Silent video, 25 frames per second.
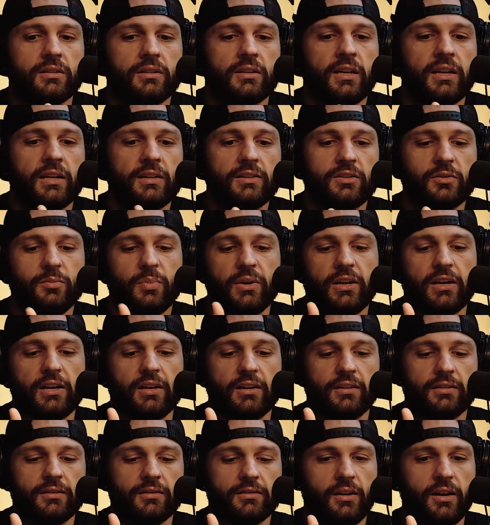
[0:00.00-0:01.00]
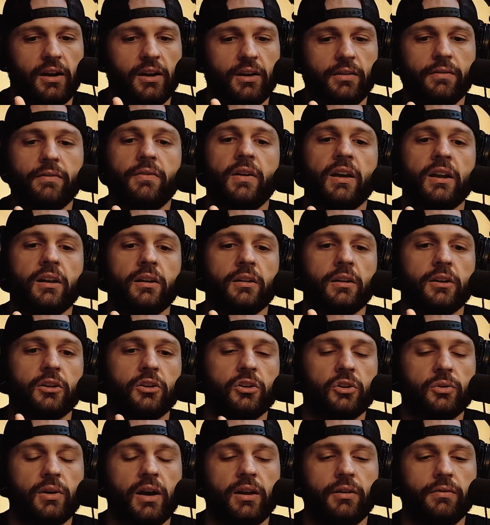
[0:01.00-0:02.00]
need to be an event. Like,
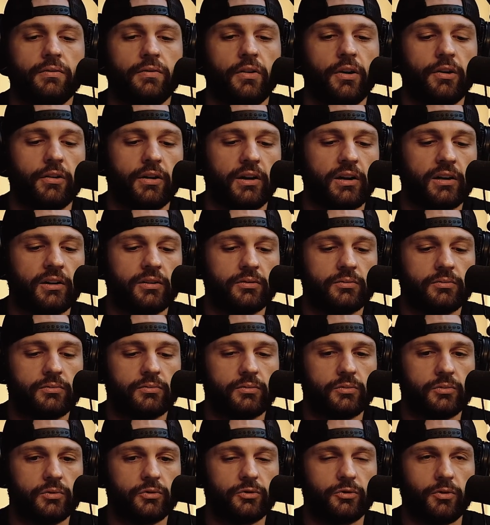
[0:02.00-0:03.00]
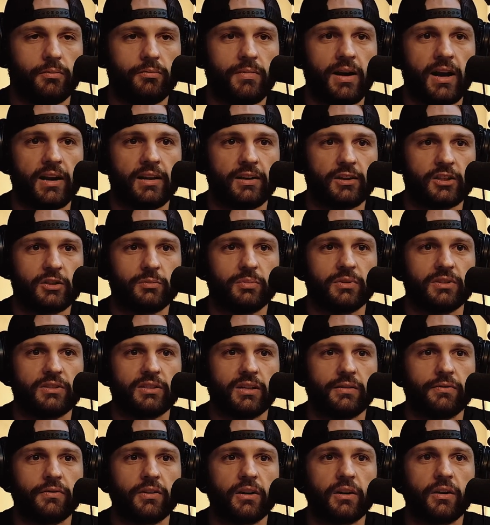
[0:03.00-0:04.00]
you had a very traumatic,
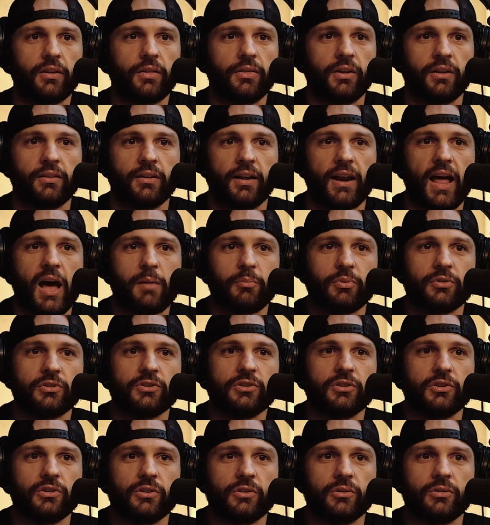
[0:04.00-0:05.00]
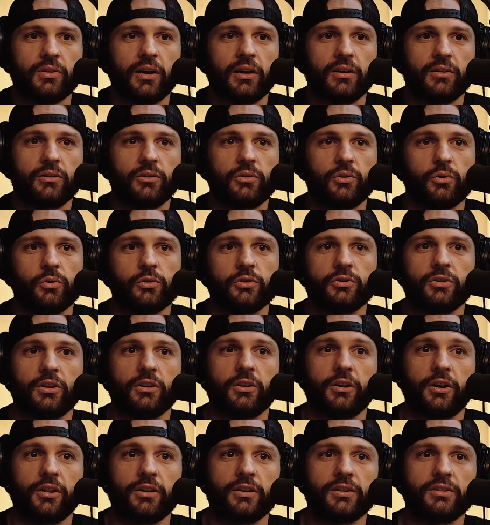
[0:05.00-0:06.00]
specific thing that happened to you that caused a
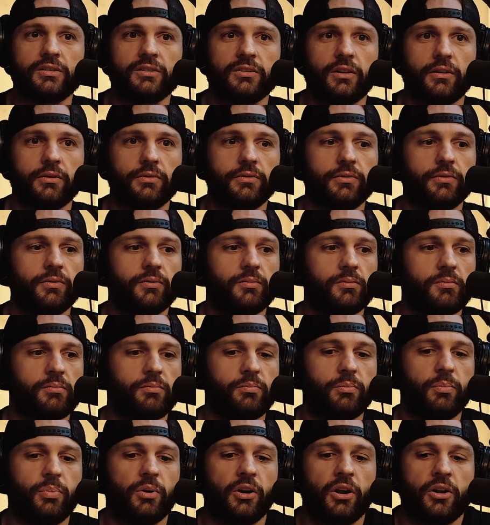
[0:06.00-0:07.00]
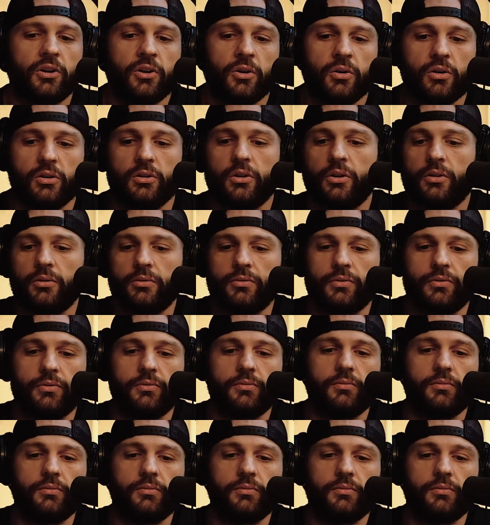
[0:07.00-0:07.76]
lot of this stuff. But I know a lot of